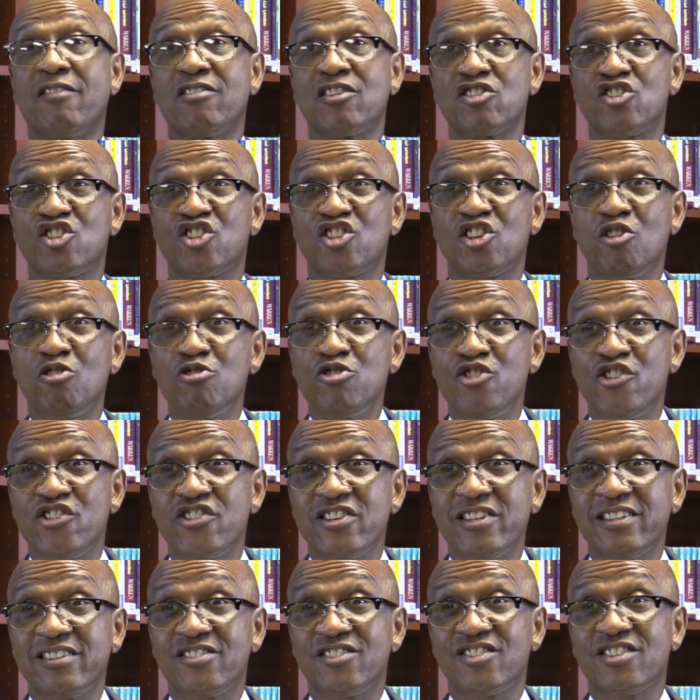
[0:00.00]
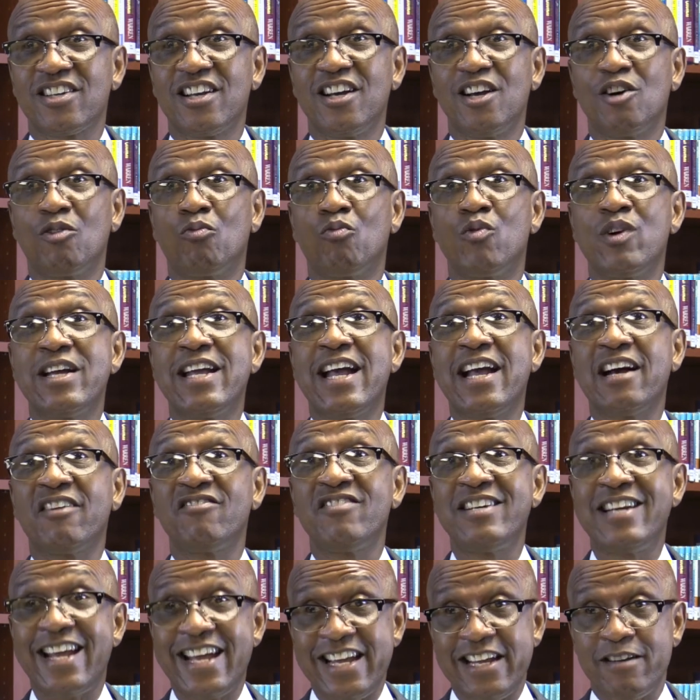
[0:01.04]
associates, we have
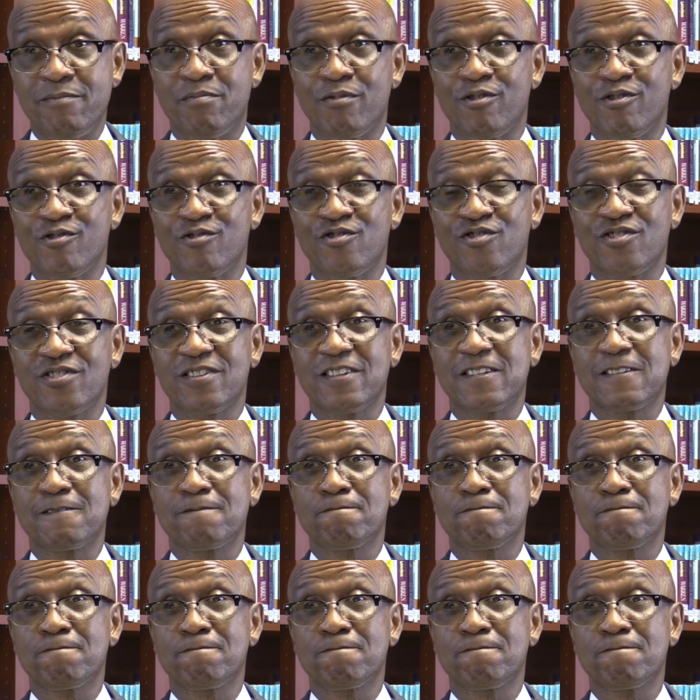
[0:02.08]
neighbors.